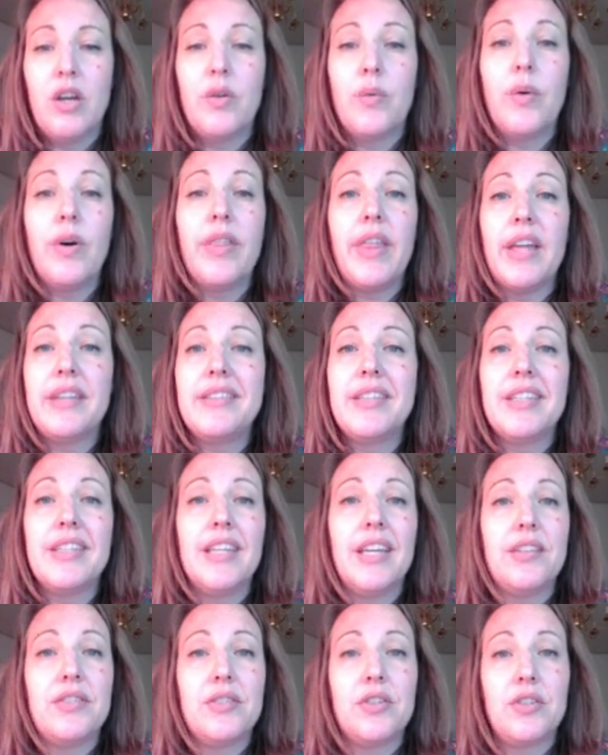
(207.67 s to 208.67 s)
Well, that's a
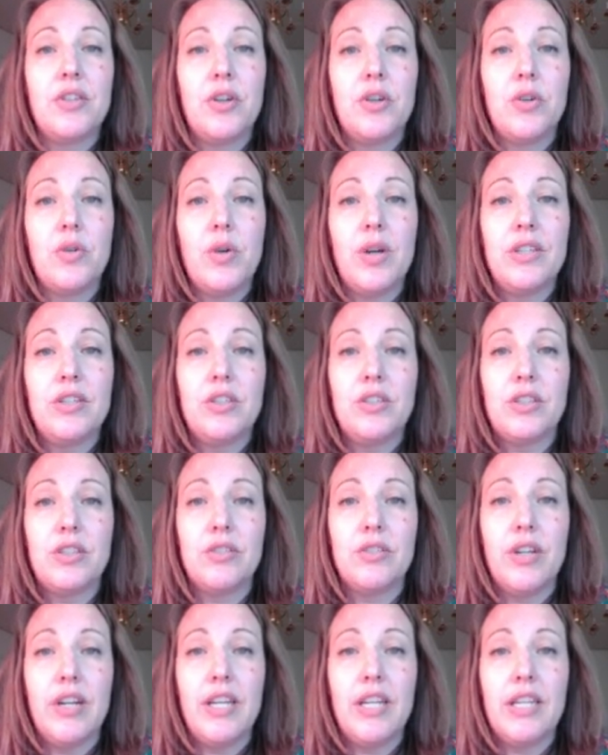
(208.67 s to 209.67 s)
yes or no question,
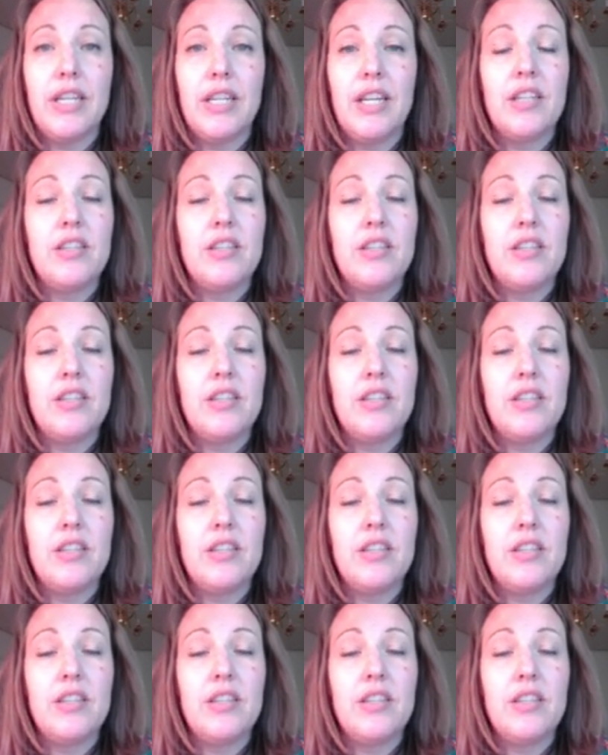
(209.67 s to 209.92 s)
right?